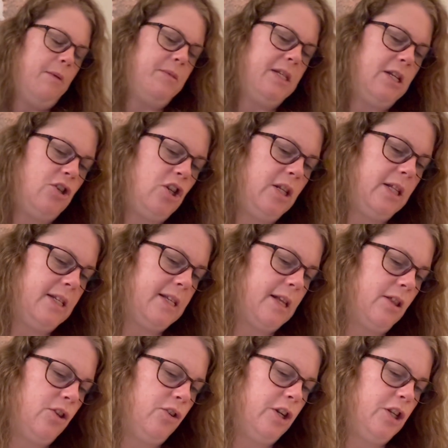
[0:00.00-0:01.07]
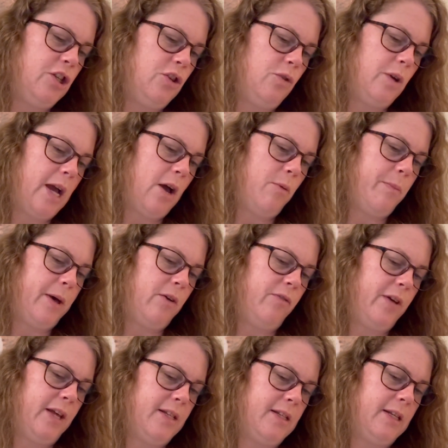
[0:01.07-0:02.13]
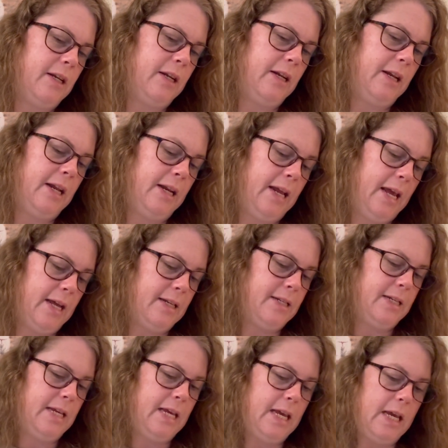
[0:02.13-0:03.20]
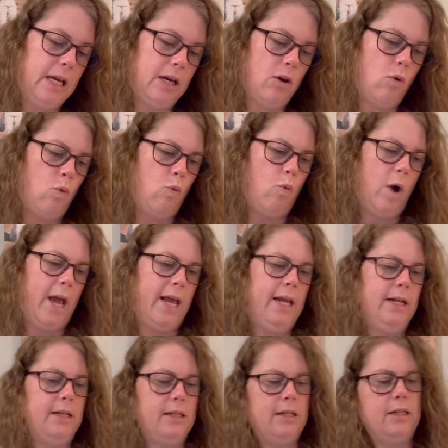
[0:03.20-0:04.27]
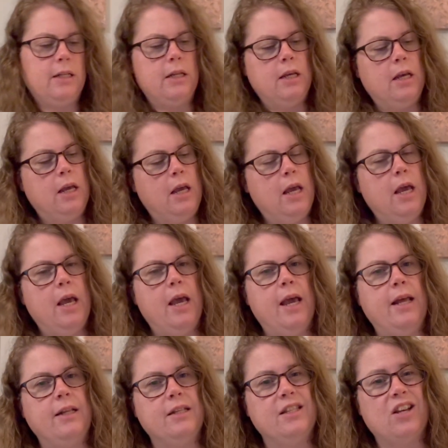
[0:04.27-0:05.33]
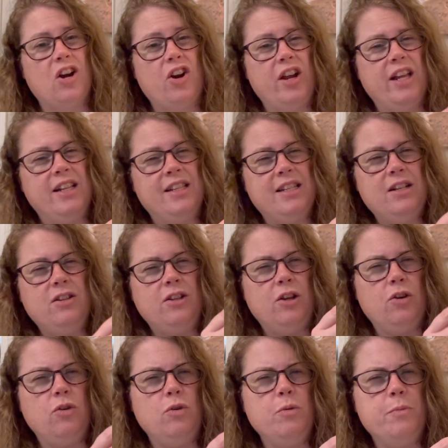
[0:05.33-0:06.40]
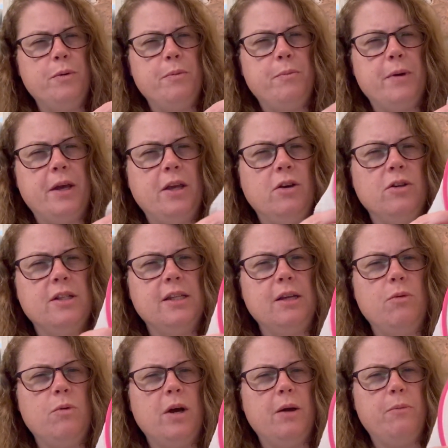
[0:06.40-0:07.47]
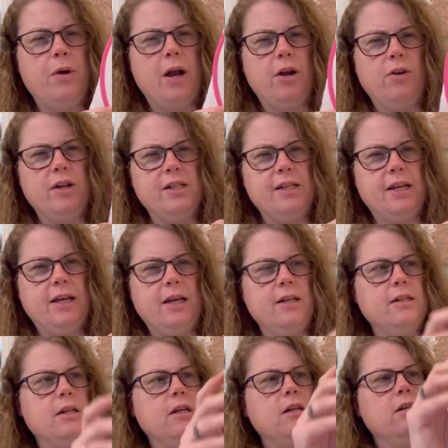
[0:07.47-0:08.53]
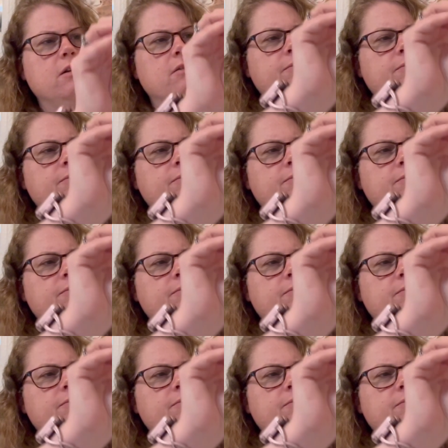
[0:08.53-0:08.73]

I'm stitching this on 32 count Belfast linen in antique white. And sorry, it's still in the hoop, but you'll see what progress I got done.